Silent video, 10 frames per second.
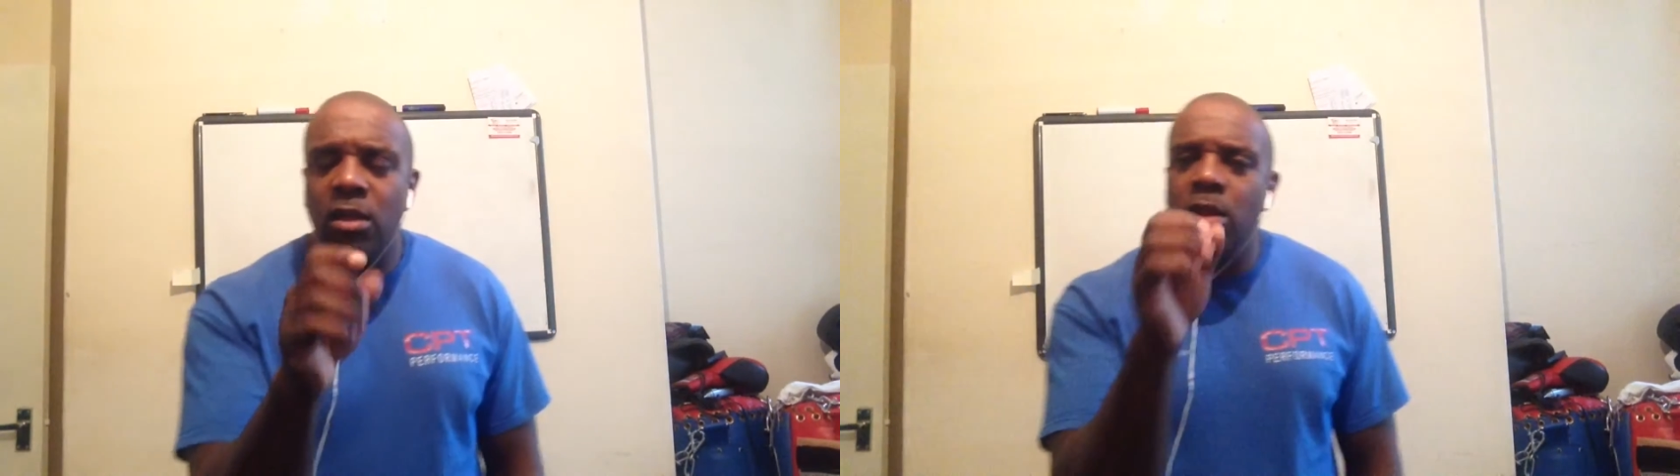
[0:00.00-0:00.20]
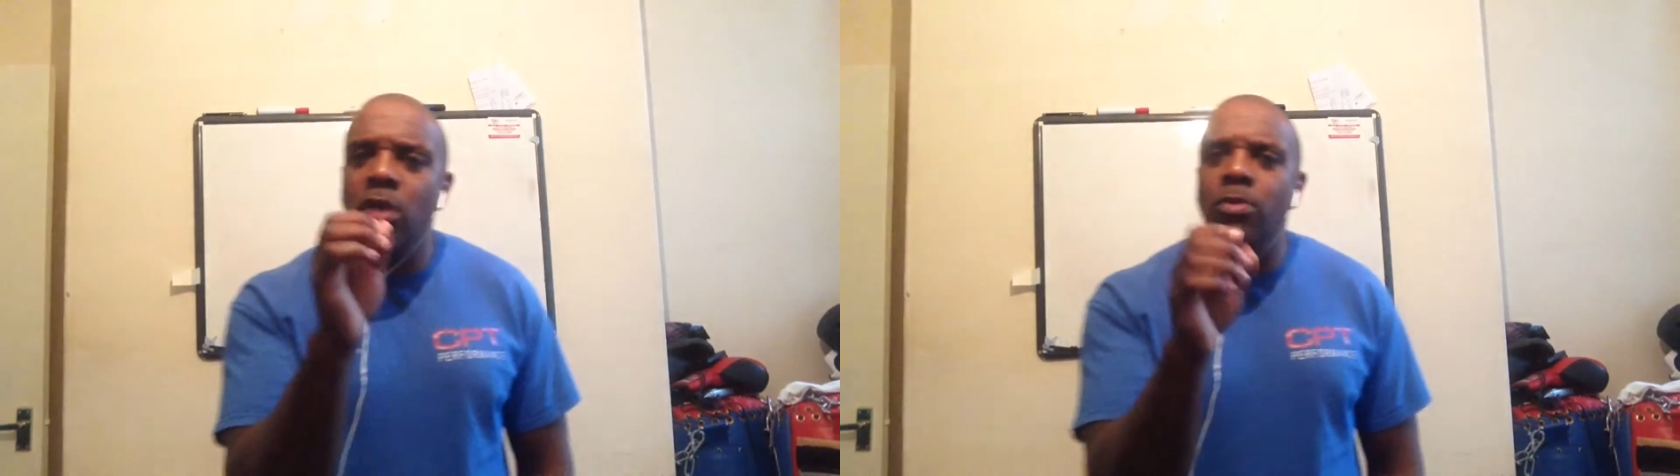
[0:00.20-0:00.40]

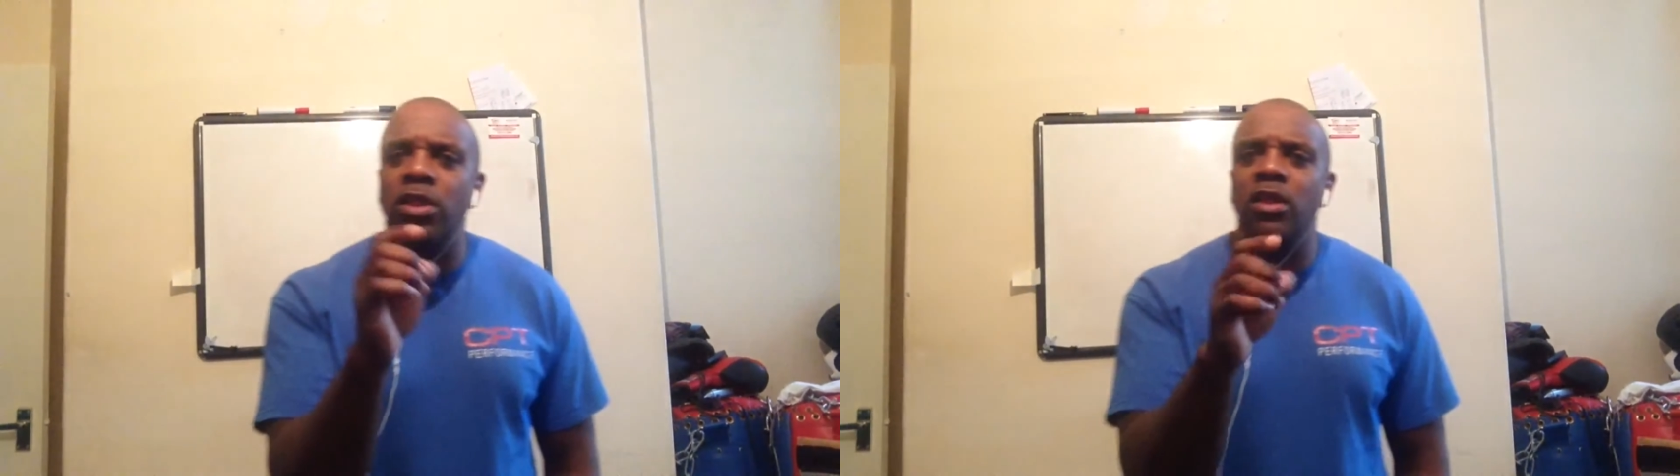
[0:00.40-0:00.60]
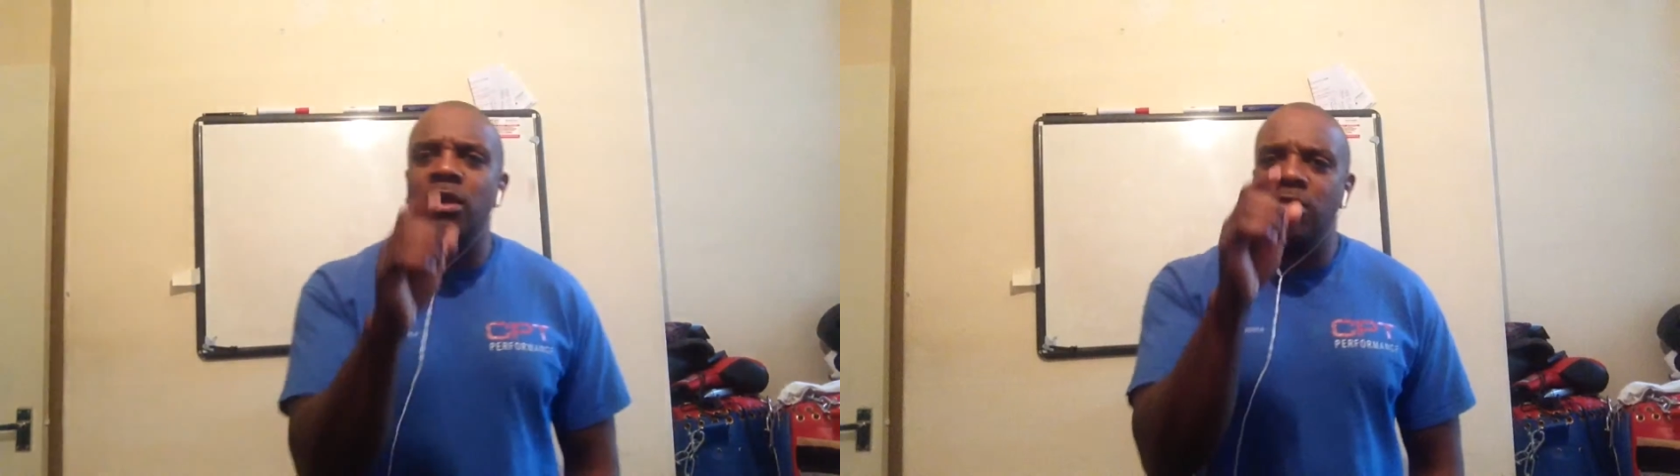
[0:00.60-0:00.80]

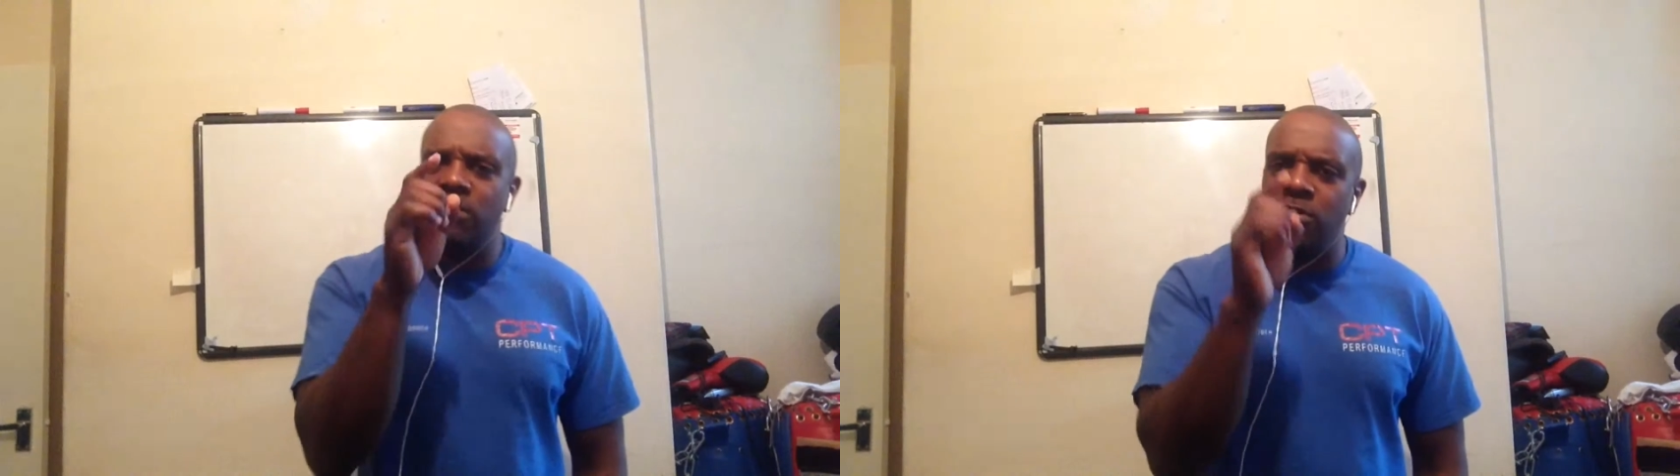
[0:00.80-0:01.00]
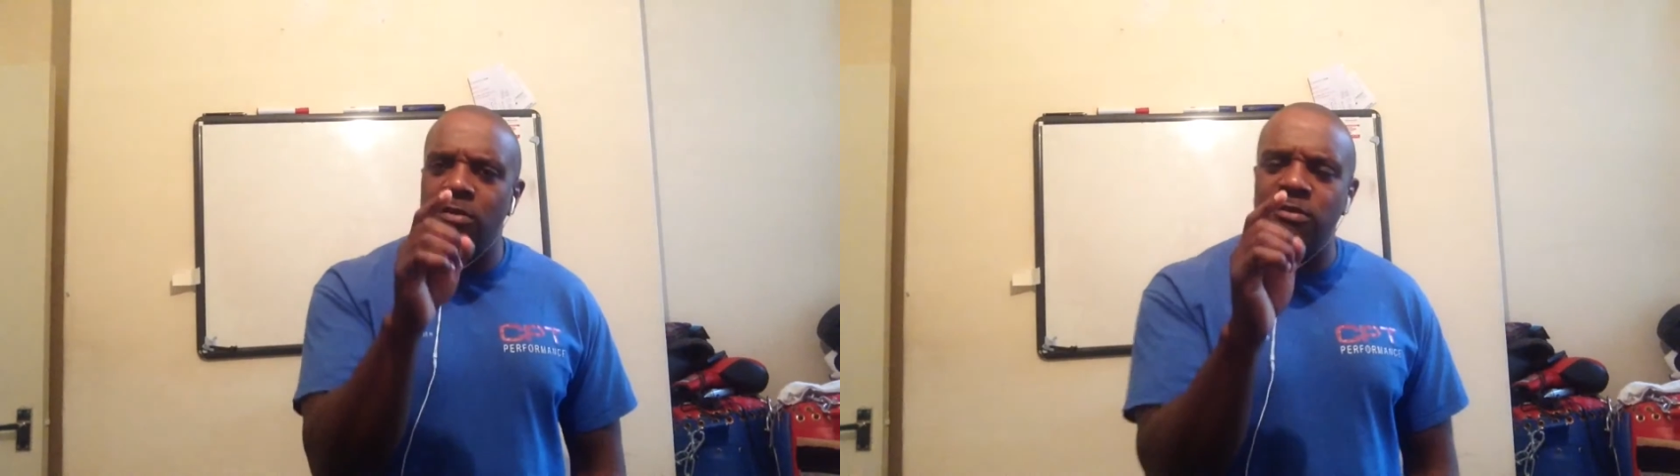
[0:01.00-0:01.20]
Nobody
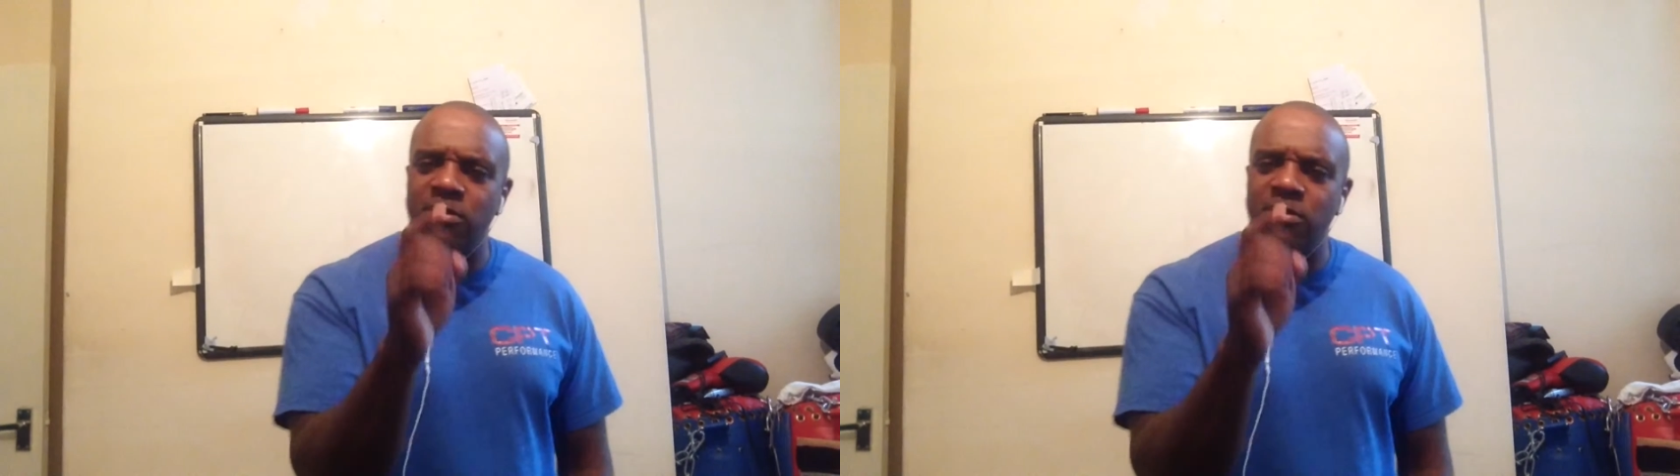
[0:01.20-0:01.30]
deserves to